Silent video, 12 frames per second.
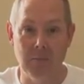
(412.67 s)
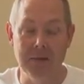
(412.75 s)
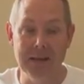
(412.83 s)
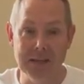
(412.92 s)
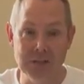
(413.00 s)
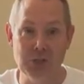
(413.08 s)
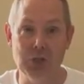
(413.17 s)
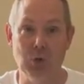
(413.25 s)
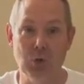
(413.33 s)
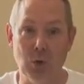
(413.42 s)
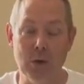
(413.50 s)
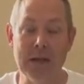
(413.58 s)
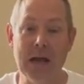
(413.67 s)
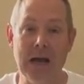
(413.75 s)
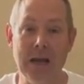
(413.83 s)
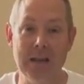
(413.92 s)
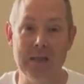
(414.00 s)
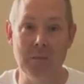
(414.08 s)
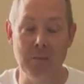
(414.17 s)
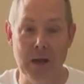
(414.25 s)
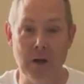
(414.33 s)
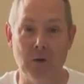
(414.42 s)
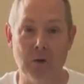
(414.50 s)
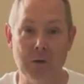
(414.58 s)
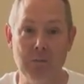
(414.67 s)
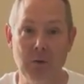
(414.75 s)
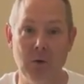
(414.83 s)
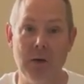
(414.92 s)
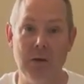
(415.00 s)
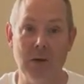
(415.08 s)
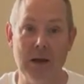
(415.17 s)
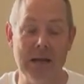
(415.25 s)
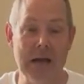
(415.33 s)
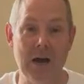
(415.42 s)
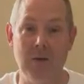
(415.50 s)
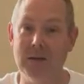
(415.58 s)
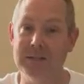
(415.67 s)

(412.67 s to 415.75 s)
issue going on in the medical community right now.